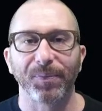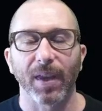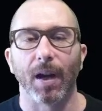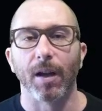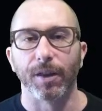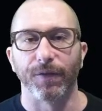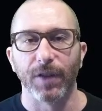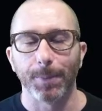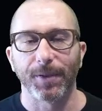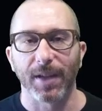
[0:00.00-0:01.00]
on the
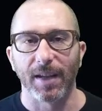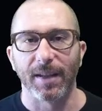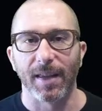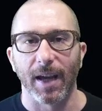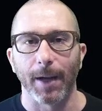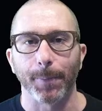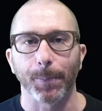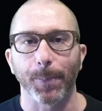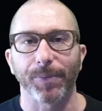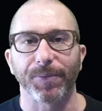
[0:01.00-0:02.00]
flip side to that,
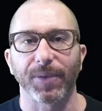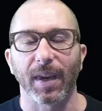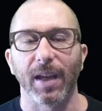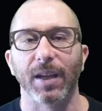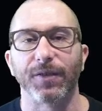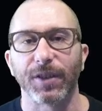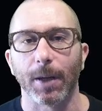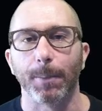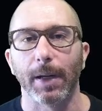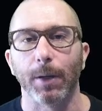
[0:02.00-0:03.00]
if
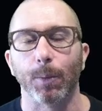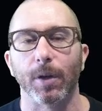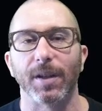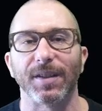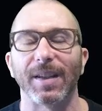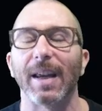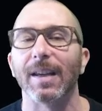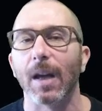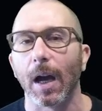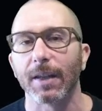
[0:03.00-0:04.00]
somebody were to say
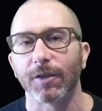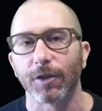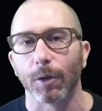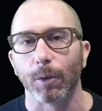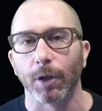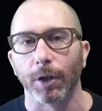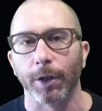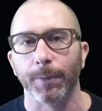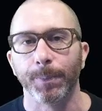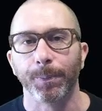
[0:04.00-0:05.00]
not so
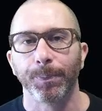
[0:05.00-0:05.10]
good,